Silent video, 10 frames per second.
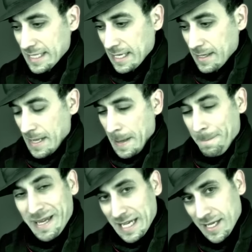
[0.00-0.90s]
And
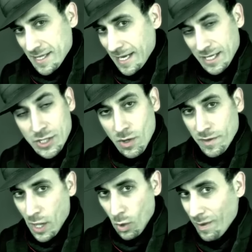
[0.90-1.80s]
because I didn't know
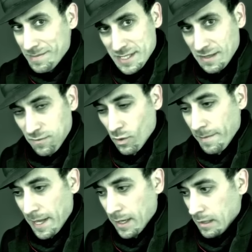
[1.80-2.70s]
the OMC
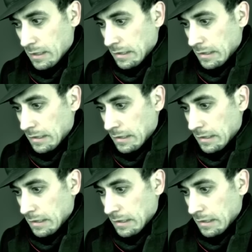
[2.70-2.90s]
format,